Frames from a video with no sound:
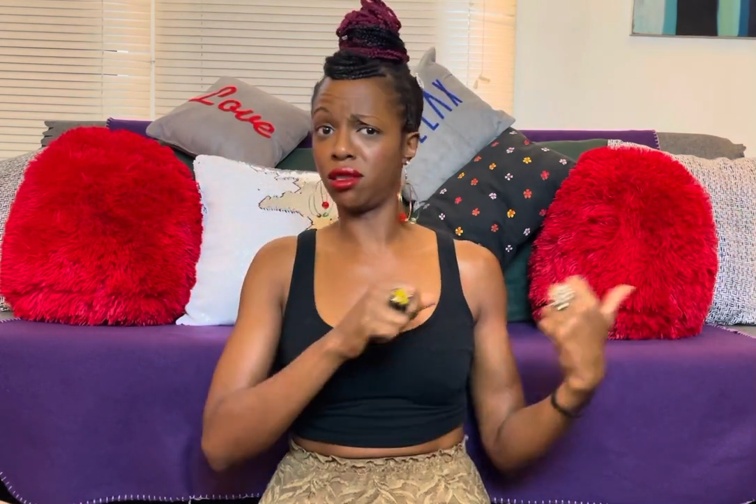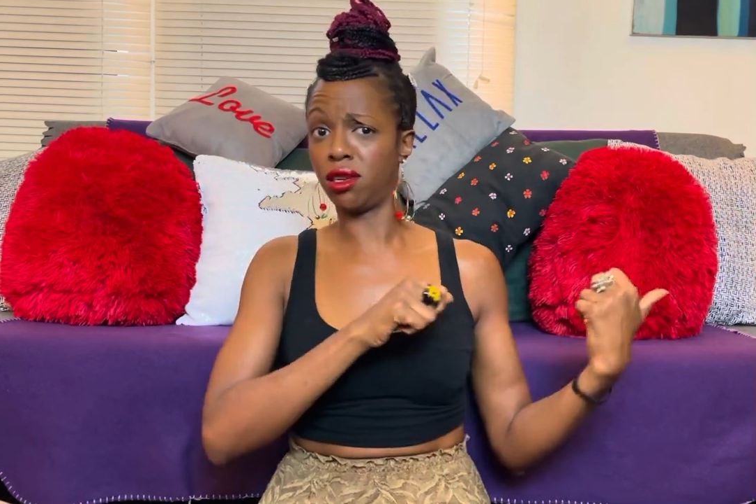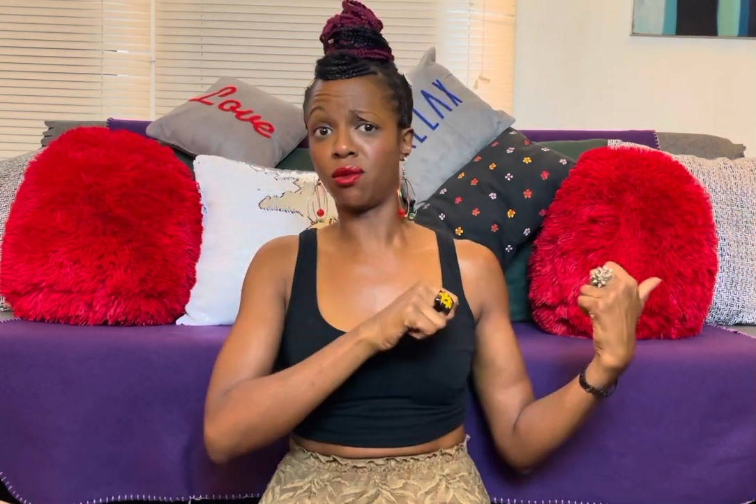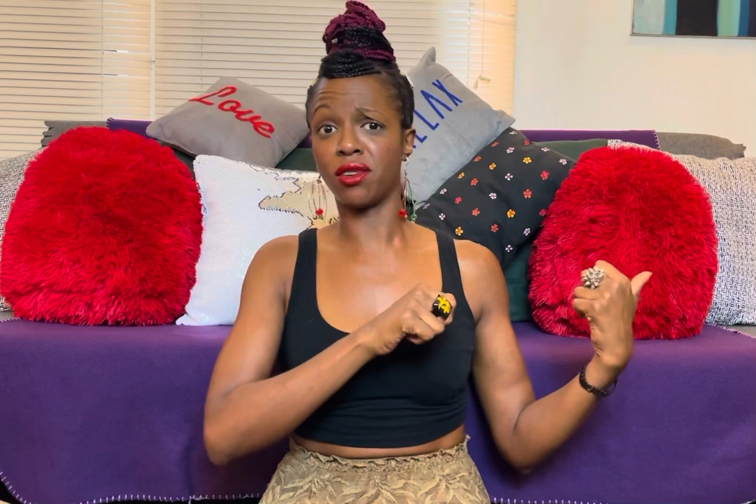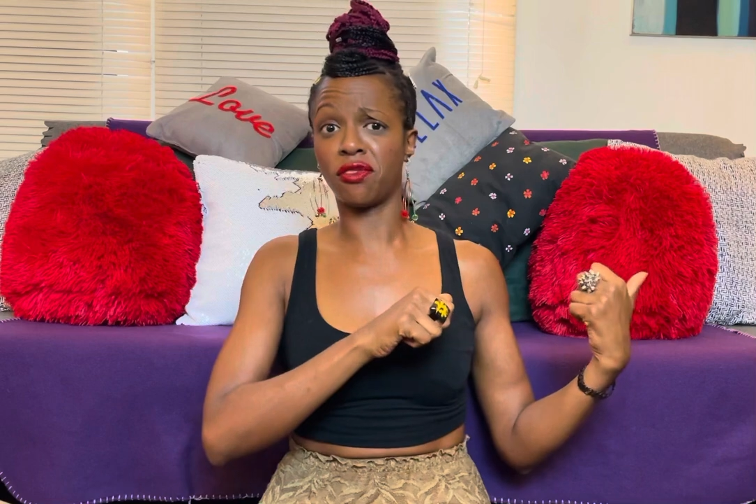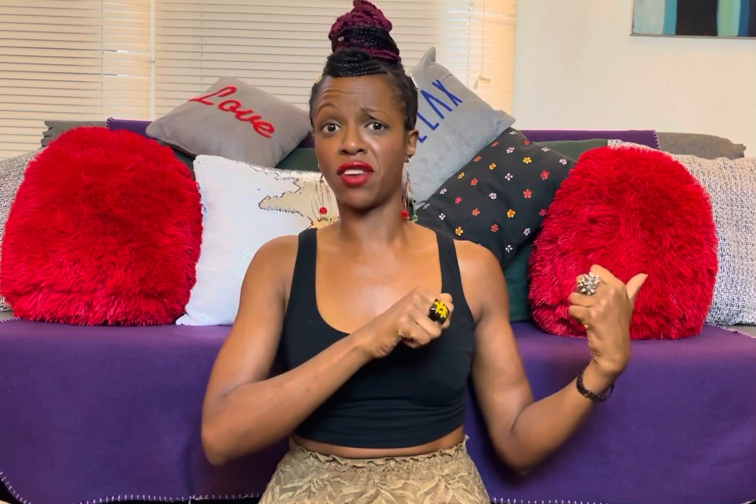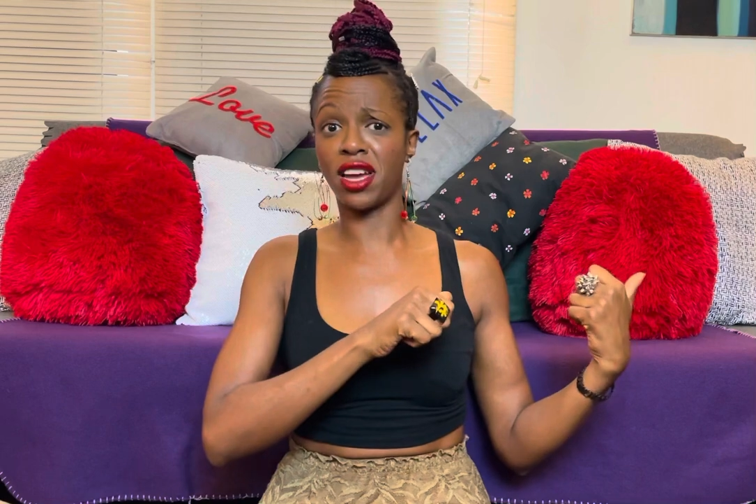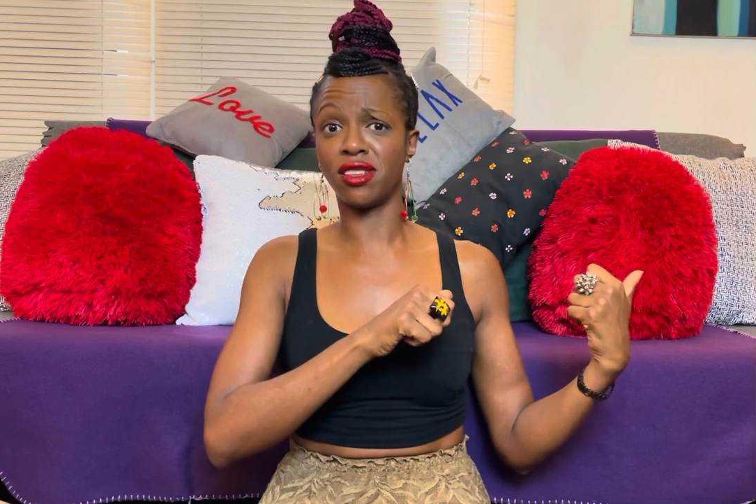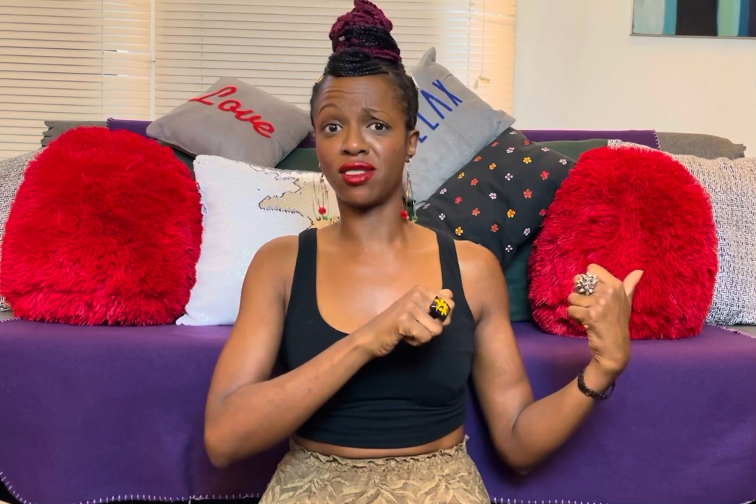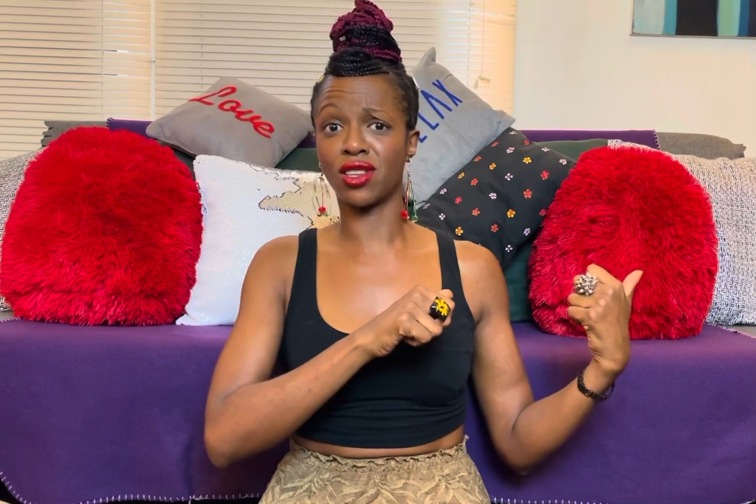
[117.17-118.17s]
don't want to
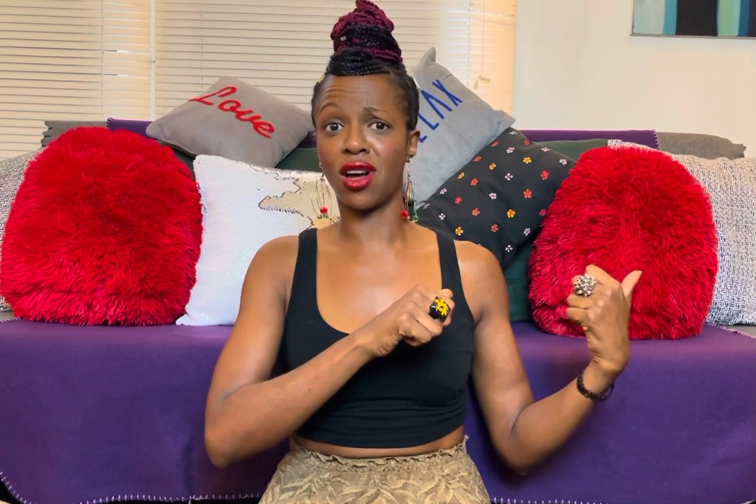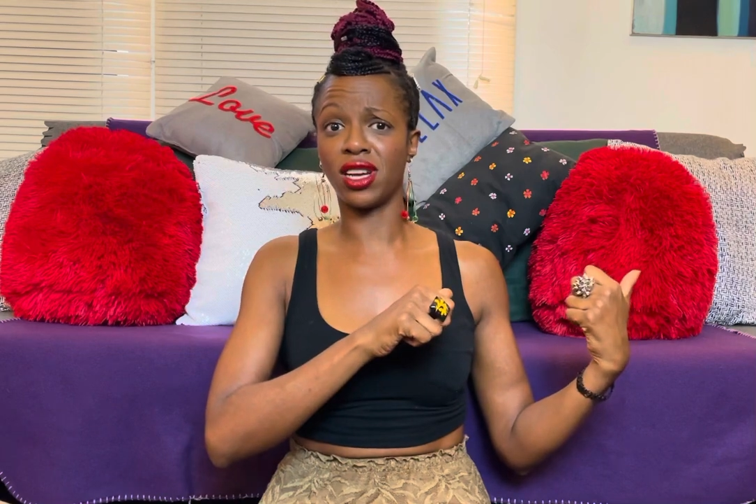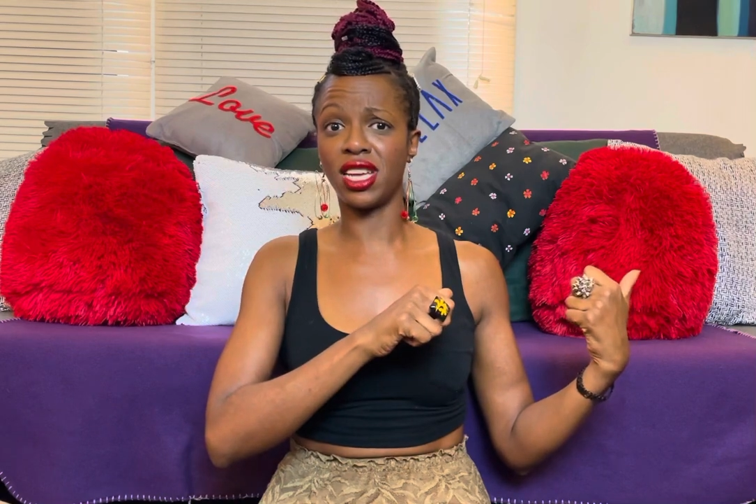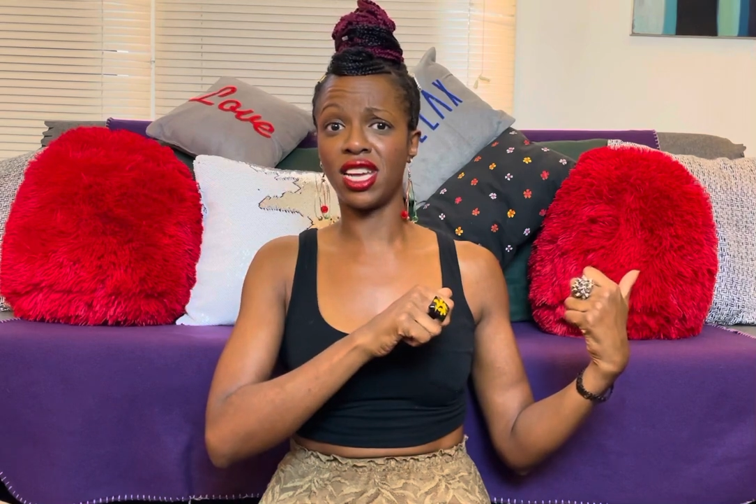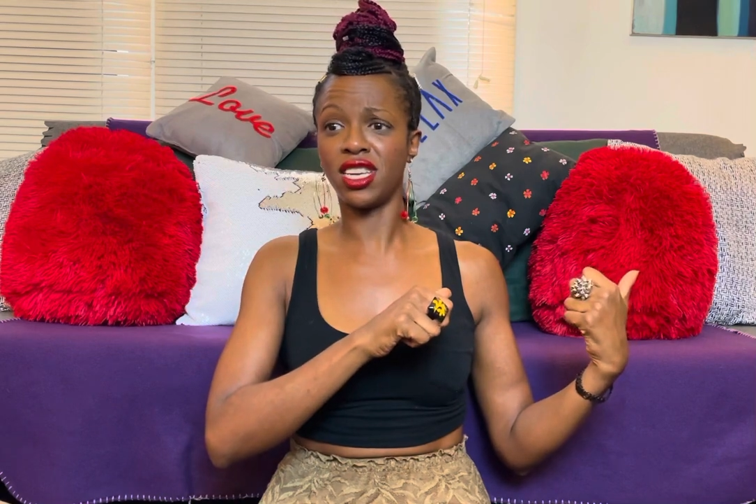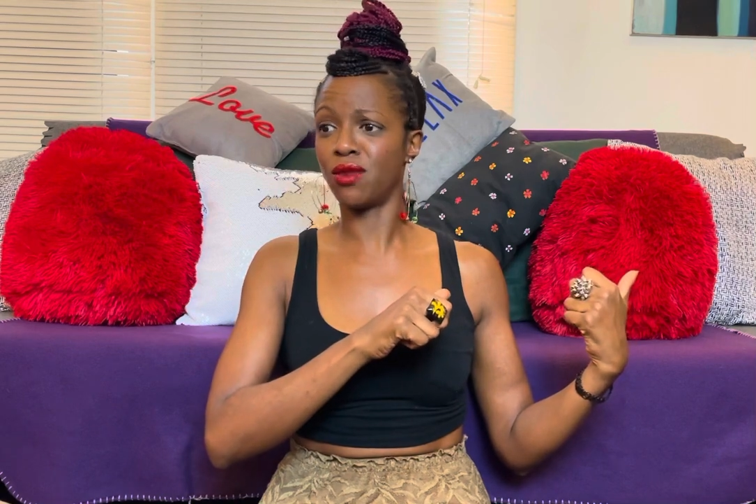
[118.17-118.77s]
fight Song again?